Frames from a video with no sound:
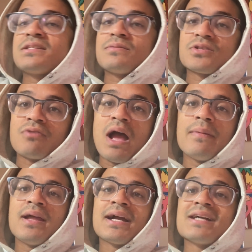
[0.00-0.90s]
to subscribe.
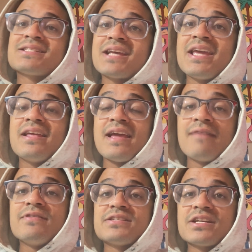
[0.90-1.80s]
And like I say in
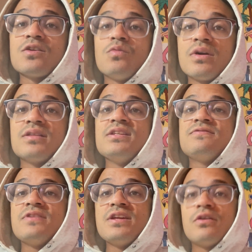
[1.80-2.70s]
every single one of
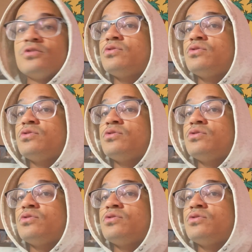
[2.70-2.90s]
these videos,